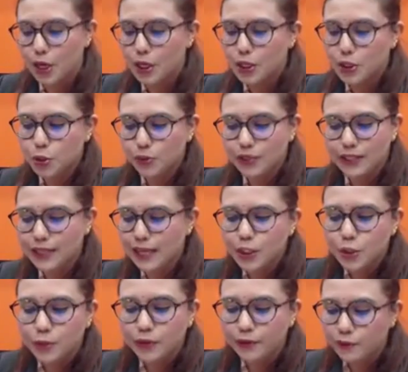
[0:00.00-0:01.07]
So they tend
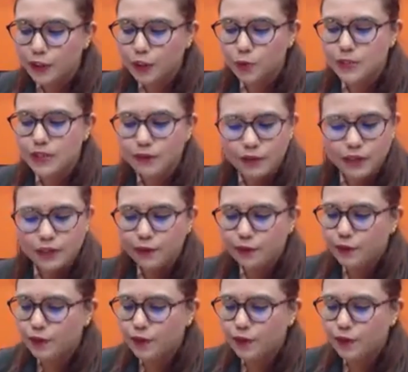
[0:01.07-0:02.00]
to refer to several different